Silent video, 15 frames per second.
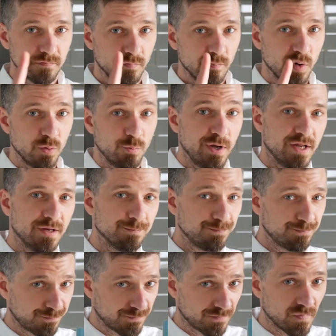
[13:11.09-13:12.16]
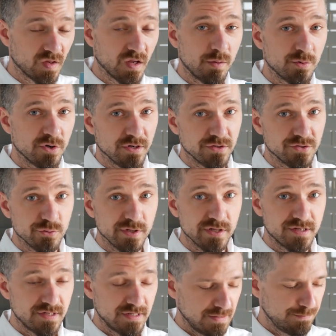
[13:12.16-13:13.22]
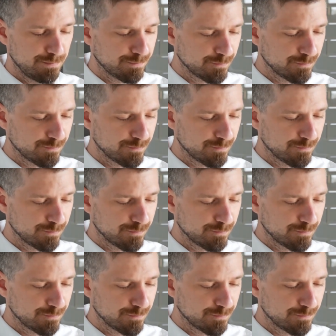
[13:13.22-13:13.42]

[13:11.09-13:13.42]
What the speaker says: But wait, I'm going to enjoy the tea.